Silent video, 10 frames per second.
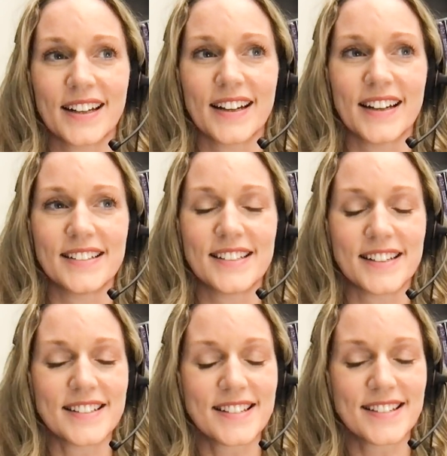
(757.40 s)
It
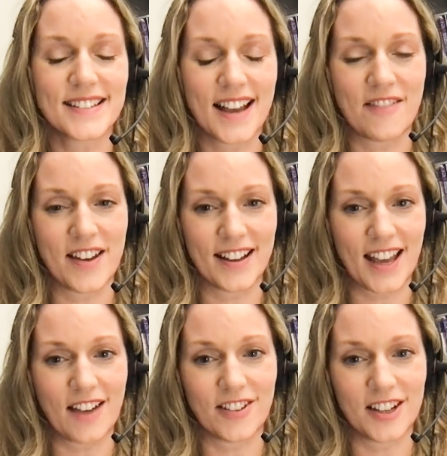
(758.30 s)
does have that
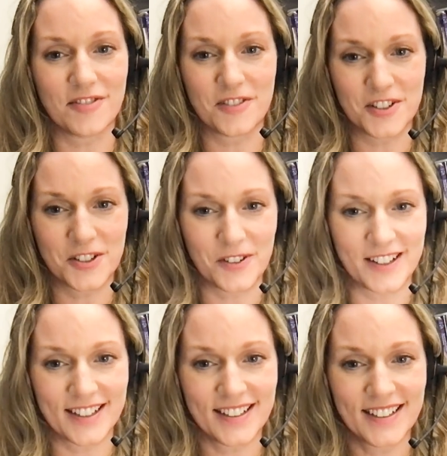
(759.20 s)
caveat for
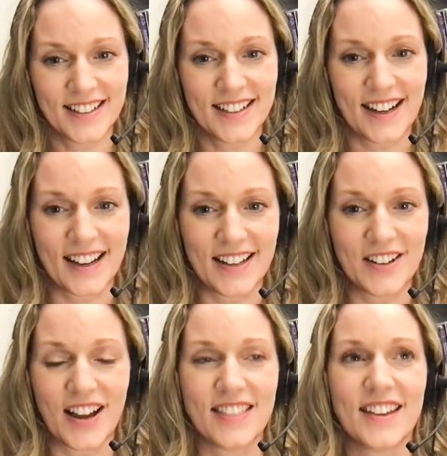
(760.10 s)
sure. And
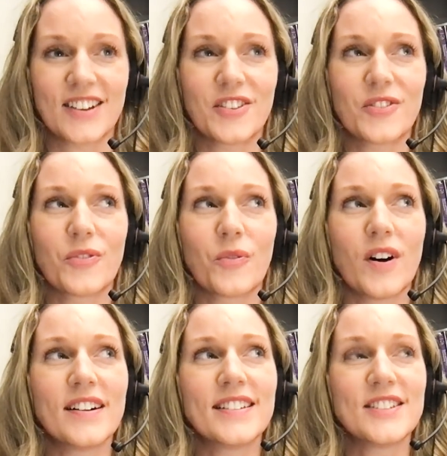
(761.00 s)
I think
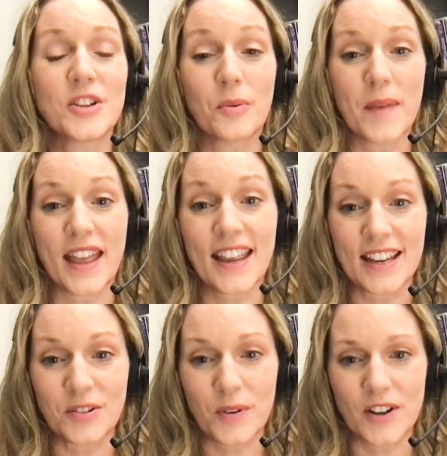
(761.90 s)
one
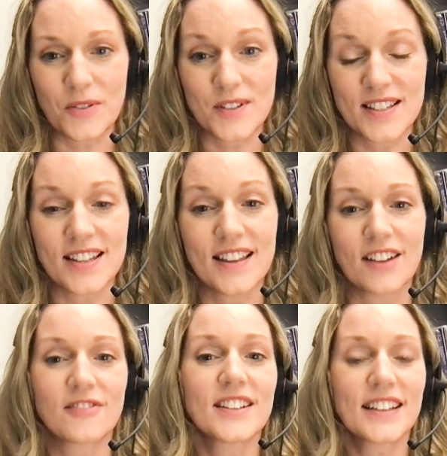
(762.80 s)
domain where you see
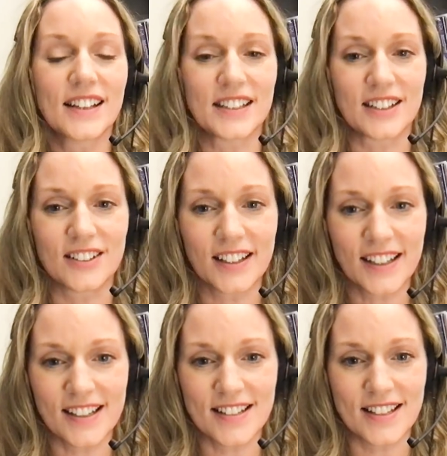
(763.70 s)
that really clearly
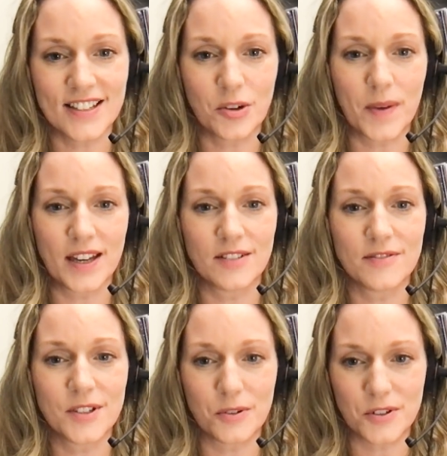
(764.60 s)
is this domain of
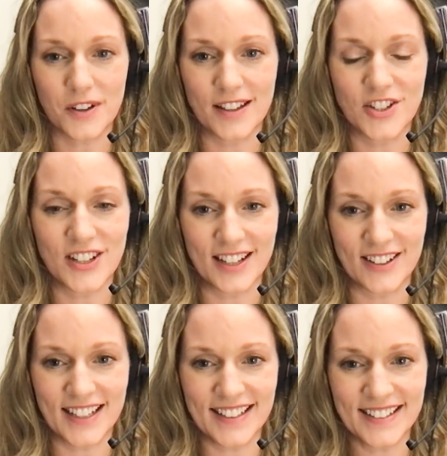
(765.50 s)
social
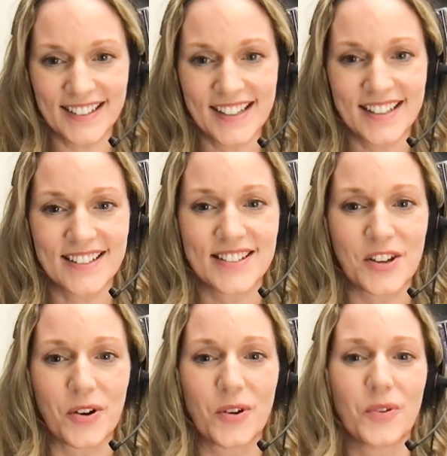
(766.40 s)
engineering.
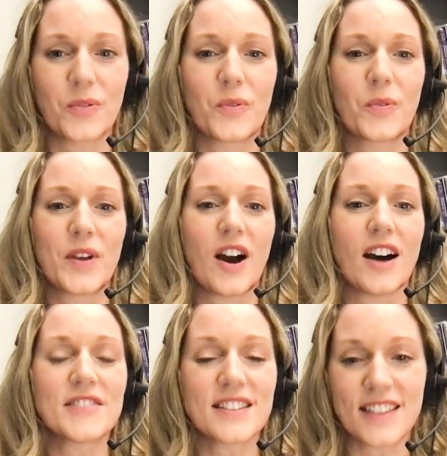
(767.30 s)
So we
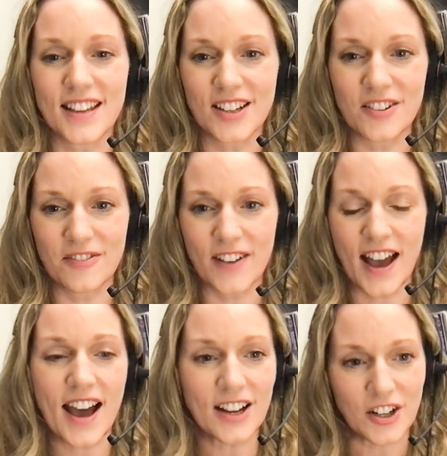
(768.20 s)
often think of
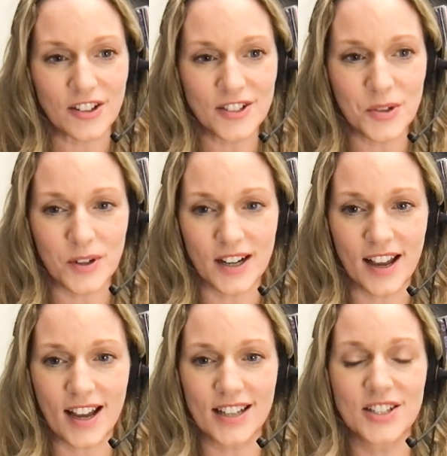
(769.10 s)
hackers who are going to
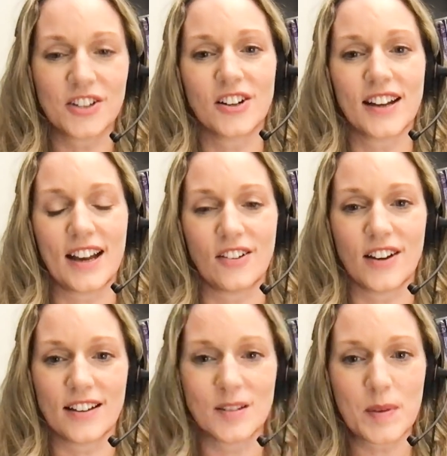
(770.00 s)
hack into your account
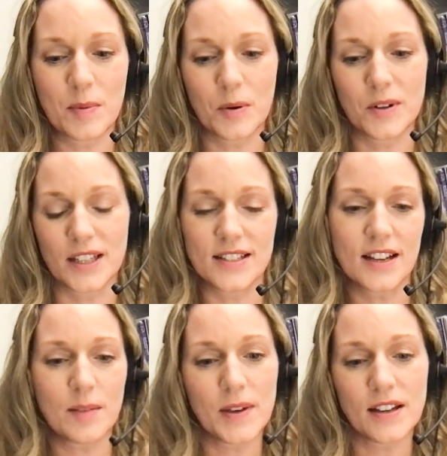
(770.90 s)
as people who are like
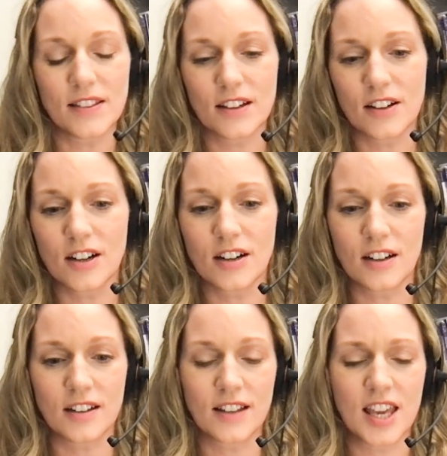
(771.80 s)
typing at their
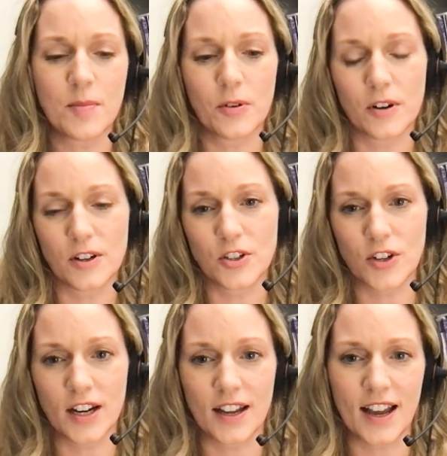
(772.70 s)
keyboard,
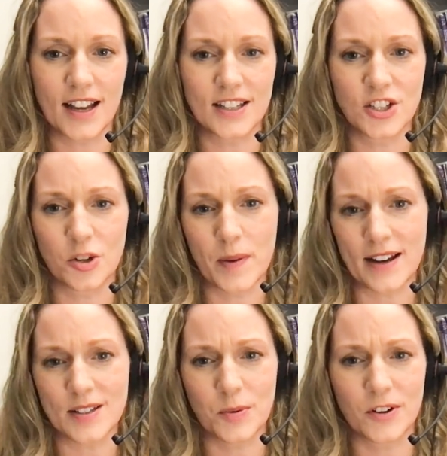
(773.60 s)
trying to hack into your
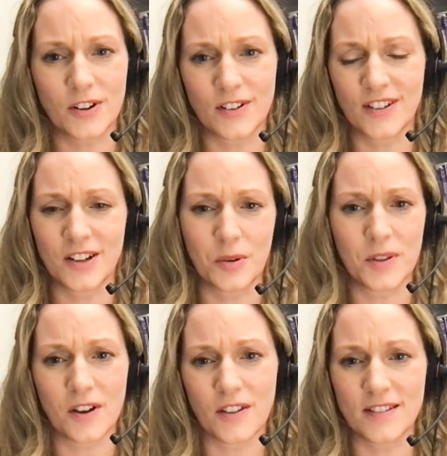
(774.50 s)
password, you know, with
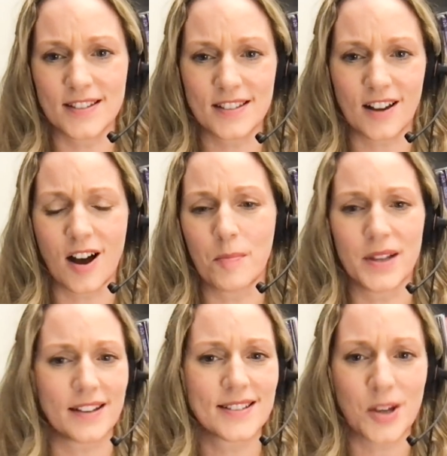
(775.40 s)
all this
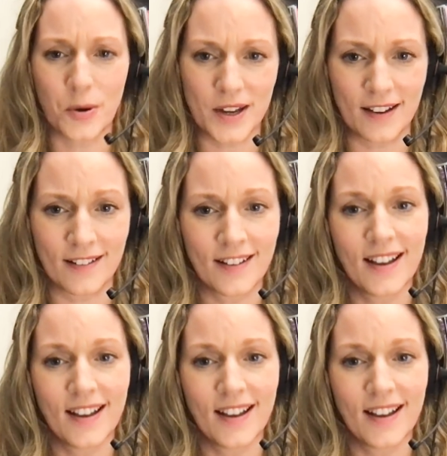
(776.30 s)
complex coding.